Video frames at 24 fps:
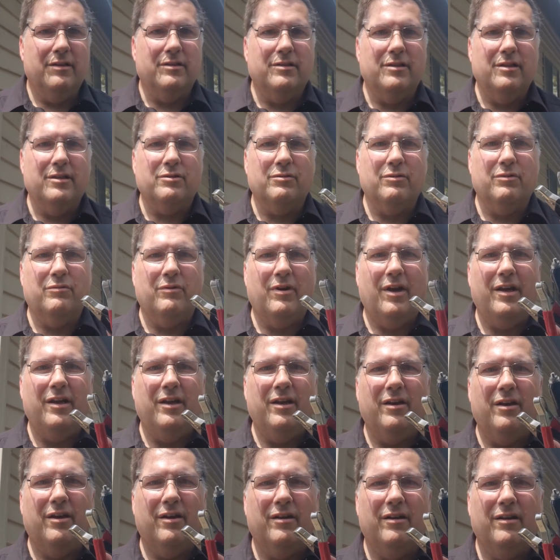It's this one right
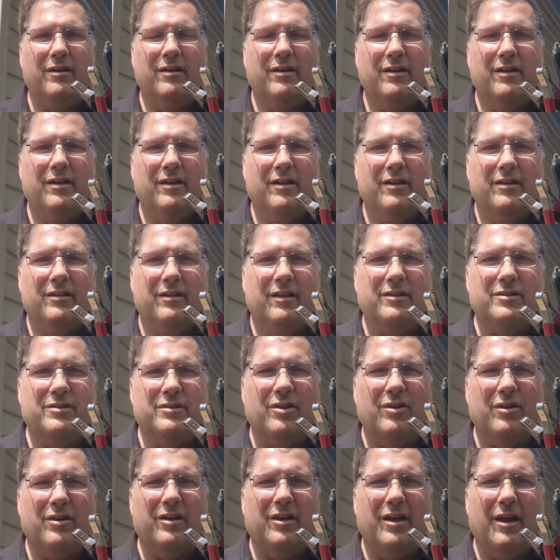here.
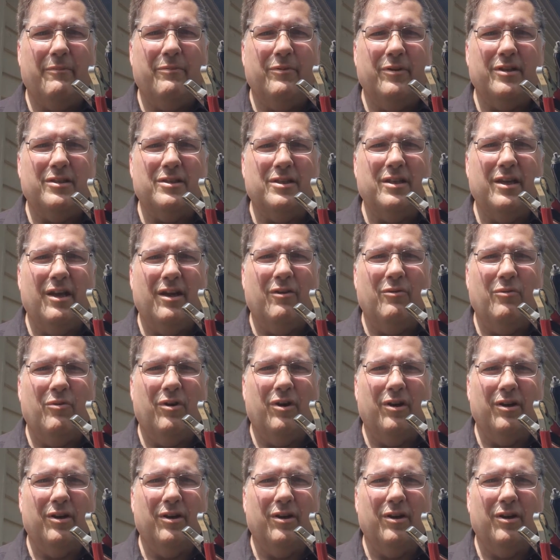Let's hook it up and let's see how it